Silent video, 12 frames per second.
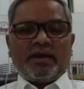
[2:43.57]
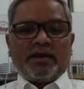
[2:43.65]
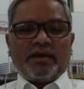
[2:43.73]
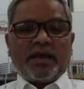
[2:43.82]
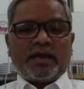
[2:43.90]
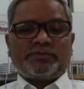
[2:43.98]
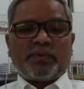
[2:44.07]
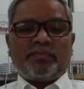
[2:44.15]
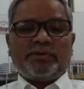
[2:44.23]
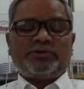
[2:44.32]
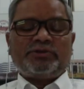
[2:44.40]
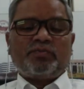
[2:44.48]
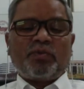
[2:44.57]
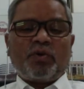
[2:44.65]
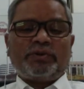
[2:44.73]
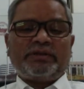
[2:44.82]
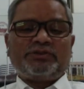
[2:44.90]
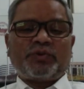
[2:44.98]
He has published more
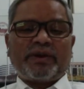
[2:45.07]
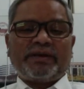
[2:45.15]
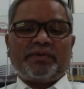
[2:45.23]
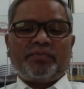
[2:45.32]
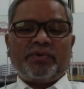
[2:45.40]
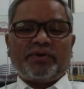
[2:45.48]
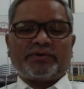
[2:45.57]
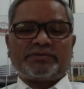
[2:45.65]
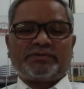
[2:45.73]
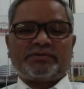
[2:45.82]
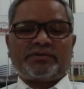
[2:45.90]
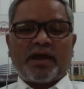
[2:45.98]
than 20 books,